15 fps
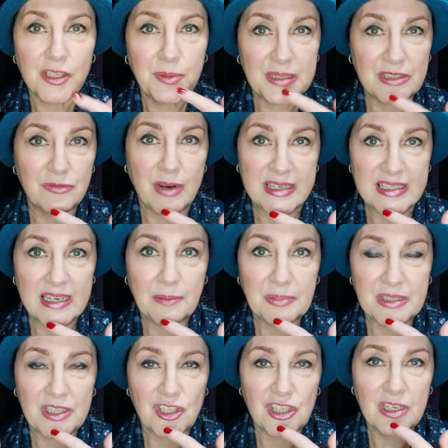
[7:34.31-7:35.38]
to its resting
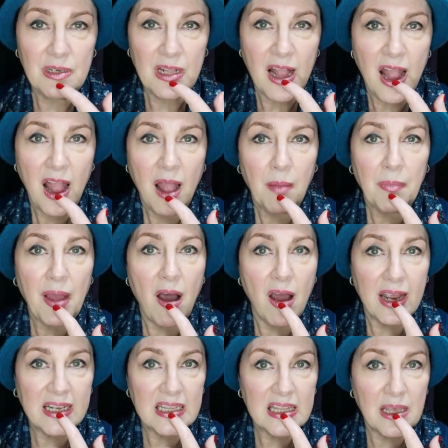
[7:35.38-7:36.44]
position
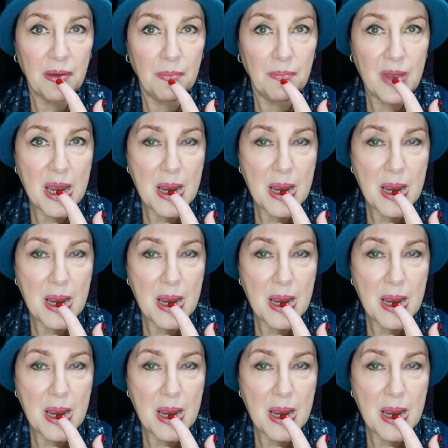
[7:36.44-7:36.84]
behind the